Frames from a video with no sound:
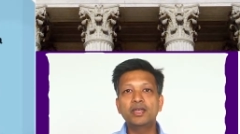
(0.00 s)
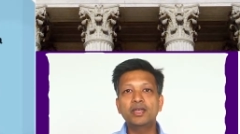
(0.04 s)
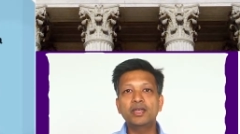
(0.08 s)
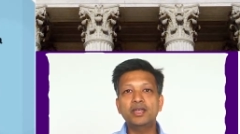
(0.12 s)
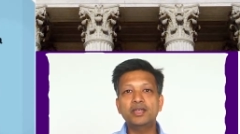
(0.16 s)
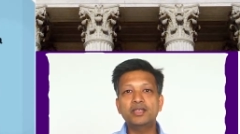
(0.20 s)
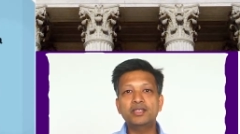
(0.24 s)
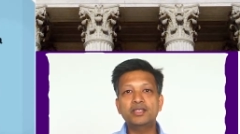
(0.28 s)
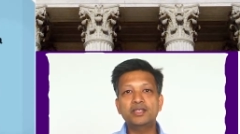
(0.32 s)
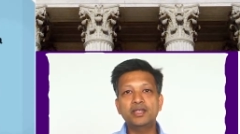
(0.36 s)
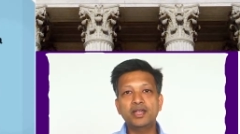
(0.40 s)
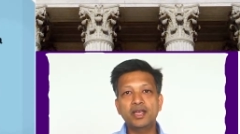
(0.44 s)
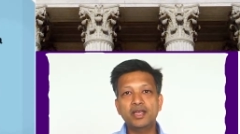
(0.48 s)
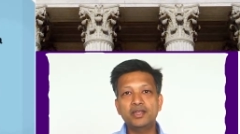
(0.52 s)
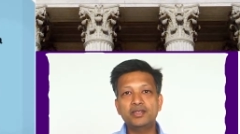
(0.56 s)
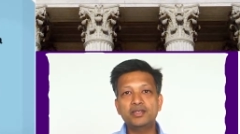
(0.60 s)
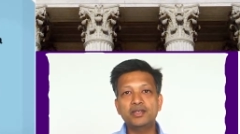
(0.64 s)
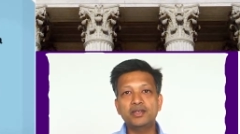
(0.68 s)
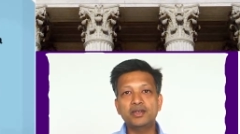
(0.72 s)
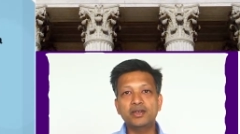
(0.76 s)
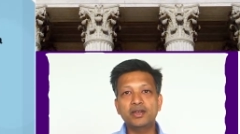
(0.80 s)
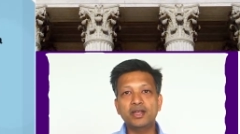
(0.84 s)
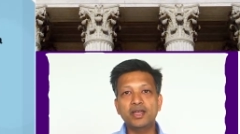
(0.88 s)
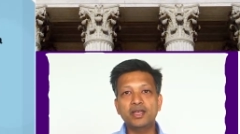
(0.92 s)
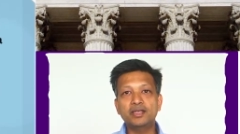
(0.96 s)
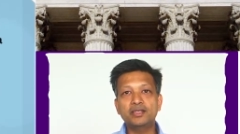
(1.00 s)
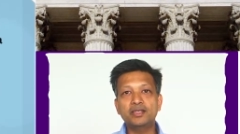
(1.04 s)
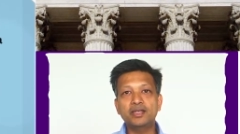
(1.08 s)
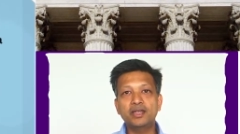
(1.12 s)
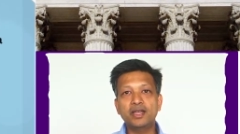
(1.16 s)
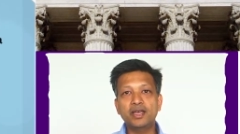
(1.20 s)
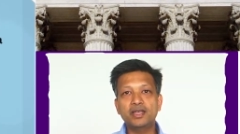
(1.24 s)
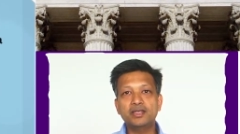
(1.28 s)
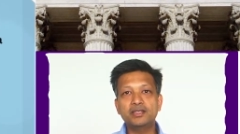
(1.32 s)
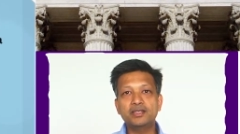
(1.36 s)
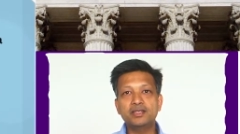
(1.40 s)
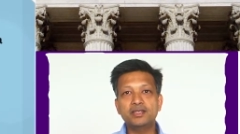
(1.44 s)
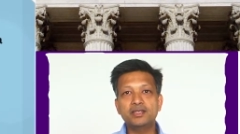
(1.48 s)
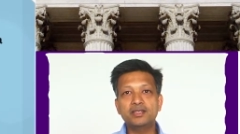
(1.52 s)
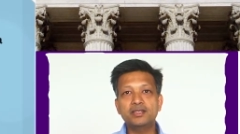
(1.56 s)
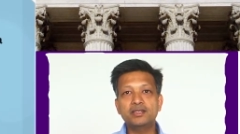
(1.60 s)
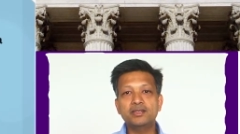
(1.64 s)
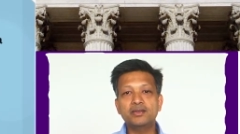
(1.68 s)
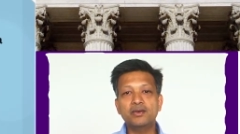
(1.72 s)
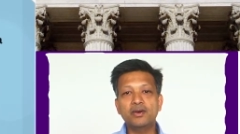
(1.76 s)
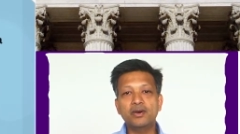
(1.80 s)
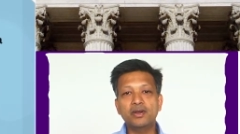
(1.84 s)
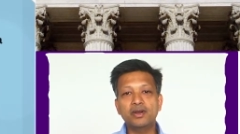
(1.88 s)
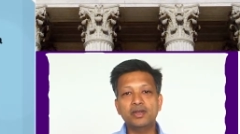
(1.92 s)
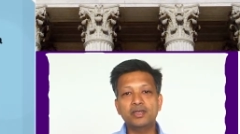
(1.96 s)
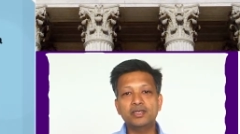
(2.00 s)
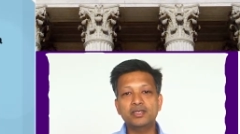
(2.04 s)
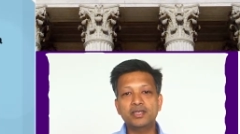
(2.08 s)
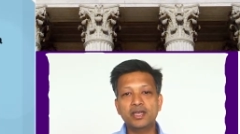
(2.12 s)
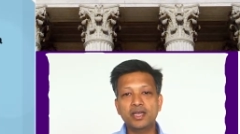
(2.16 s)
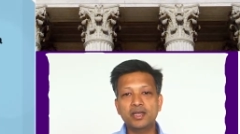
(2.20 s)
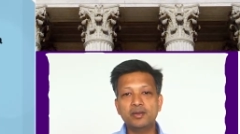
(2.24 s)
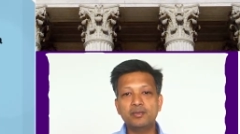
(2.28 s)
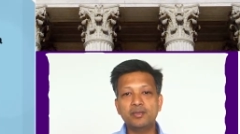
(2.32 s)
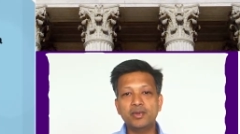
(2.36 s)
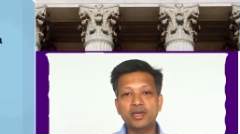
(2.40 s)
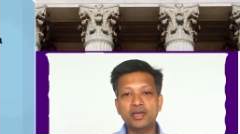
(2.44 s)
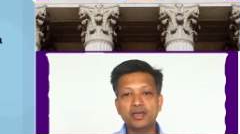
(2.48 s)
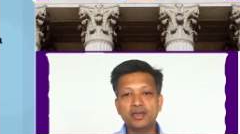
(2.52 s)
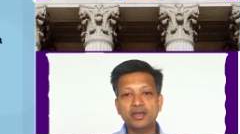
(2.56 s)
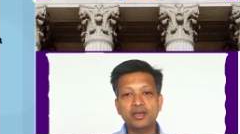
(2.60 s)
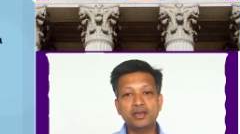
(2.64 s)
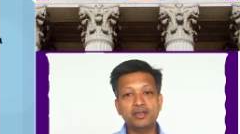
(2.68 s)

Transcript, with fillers: its nature as a license or assignment.